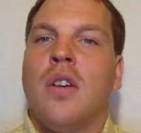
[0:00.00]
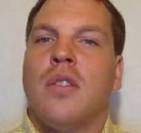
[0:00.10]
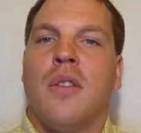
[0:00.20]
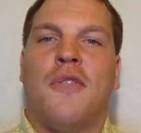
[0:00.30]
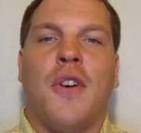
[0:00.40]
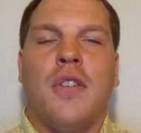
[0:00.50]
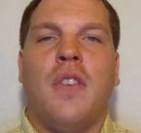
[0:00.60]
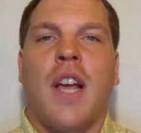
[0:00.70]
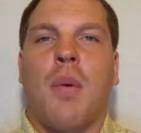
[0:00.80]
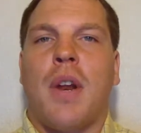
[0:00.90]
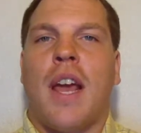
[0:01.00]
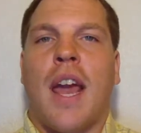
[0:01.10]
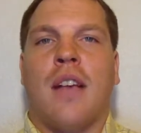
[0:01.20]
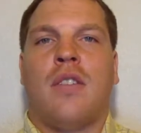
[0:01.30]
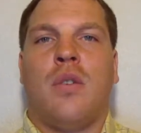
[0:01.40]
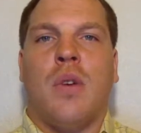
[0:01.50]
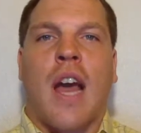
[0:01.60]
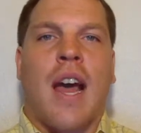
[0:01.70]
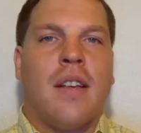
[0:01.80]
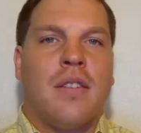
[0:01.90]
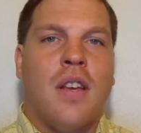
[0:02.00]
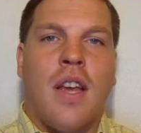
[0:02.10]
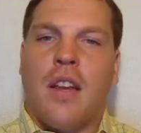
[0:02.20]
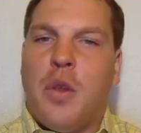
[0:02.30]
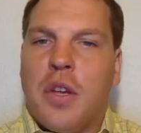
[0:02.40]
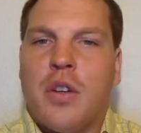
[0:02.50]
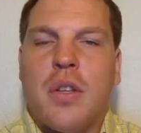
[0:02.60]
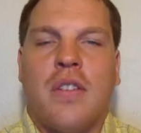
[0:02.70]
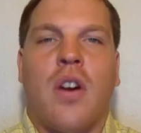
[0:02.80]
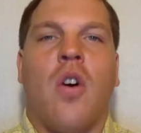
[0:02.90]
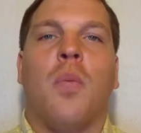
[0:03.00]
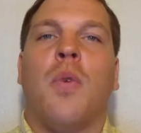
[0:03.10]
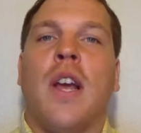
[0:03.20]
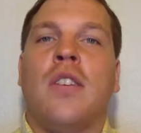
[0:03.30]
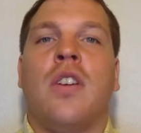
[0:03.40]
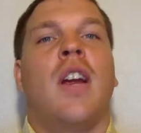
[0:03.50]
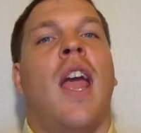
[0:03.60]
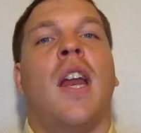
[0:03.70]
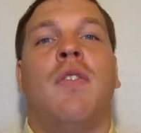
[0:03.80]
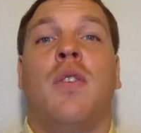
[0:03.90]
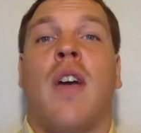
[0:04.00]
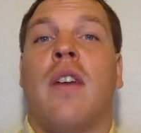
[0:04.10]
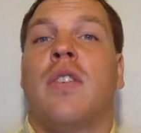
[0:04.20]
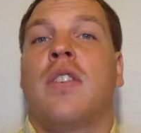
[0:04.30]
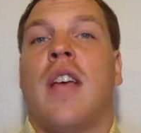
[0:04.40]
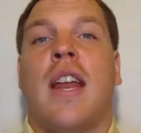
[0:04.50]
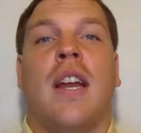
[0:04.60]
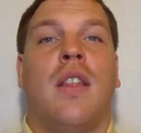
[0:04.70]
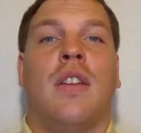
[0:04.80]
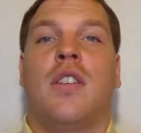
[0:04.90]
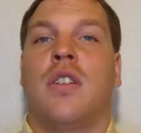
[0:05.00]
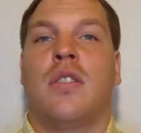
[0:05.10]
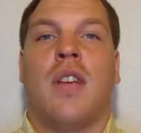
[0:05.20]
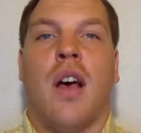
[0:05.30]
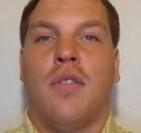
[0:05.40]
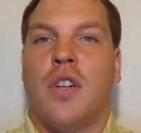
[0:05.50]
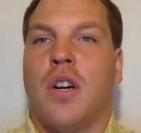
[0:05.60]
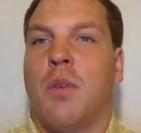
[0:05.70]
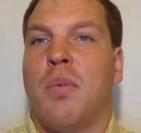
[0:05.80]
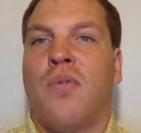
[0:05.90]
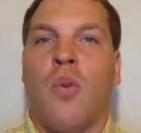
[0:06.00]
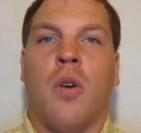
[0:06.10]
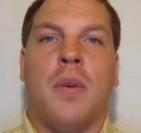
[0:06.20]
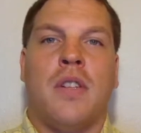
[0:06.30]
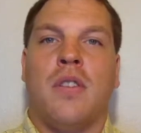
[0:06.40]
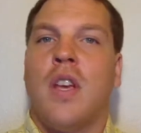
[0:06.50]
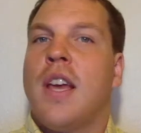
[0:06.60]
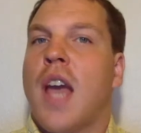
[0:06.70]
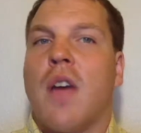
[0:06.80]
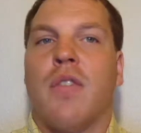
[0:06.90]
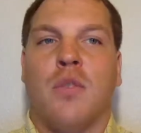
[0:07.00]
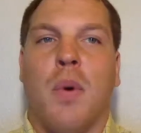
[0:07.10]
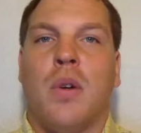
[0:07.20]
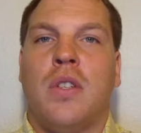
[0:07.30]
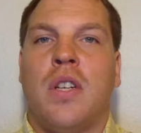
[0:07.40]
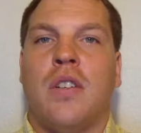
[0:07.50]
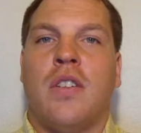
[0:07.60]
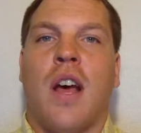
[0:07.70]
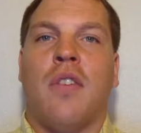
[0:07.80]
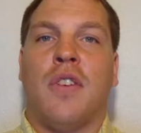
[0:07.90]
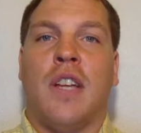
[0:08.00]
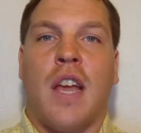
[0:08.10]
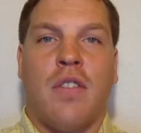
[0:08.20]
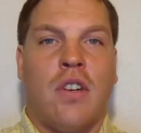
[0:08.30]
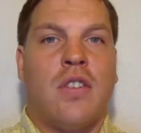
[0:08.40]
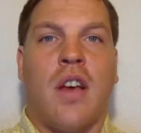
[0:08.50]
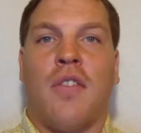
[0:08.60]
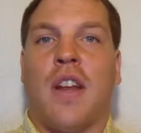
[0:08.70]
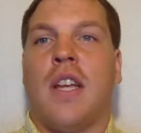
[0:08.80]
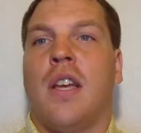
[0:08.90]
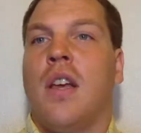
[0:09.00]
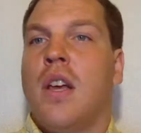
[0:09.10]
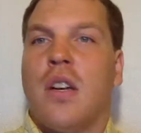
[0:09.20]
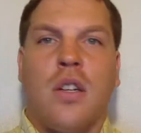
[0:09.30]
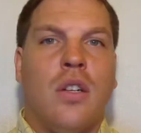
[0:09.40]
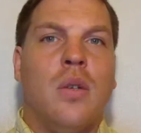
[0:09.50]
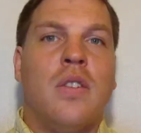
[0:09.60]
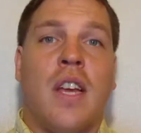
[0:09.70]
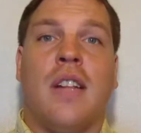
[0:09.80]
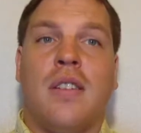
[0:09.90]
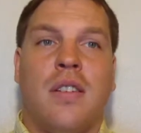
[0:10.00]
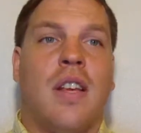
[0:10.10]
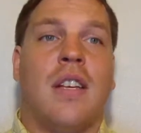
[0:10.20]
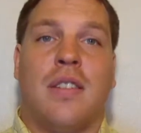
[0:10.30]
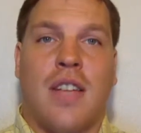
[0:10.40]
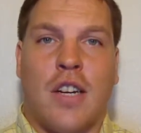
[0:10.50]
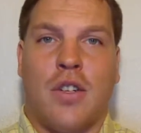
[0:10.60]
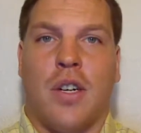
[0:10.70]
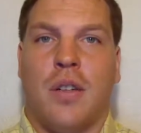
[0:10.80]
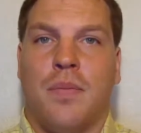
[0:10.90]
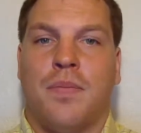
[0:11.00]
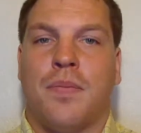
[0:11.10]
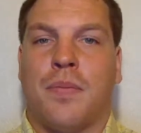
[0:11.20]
So the first thing I want to ask you guys, and you can do this at home, raise your hand if you've ever said anything to yourself during a performance, ever spoke to yourself and given yourself any clues, hints, etc.